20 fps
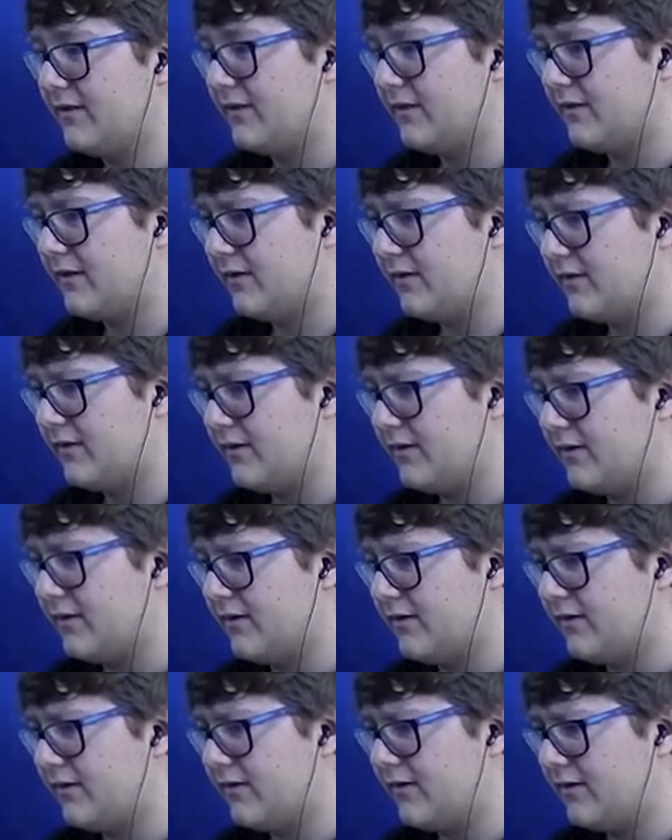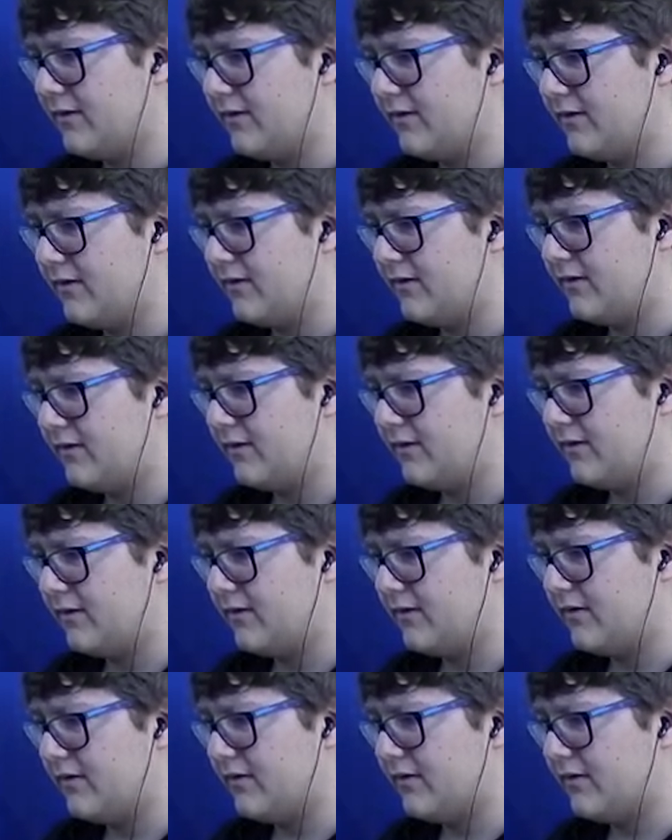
(silence)